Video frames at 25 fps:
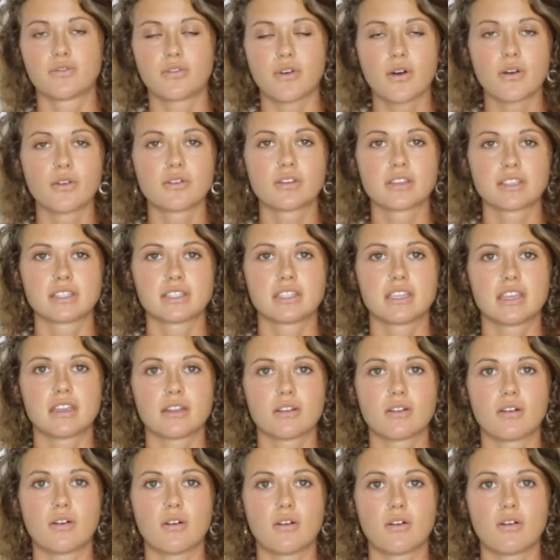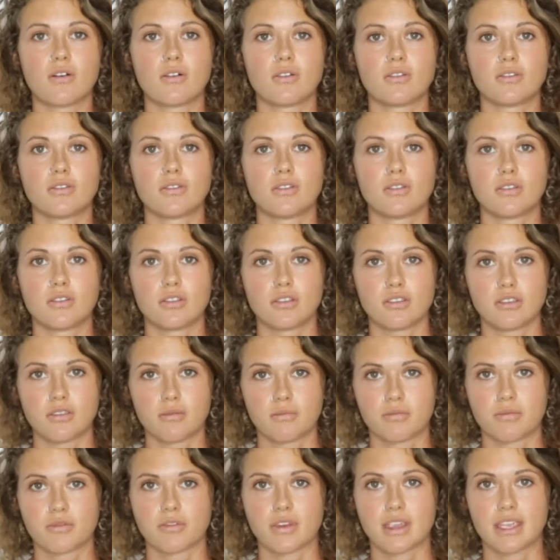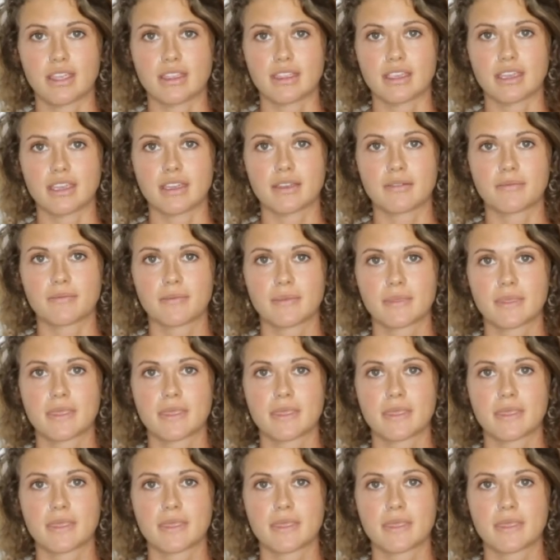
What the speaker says: focusing on your breathing.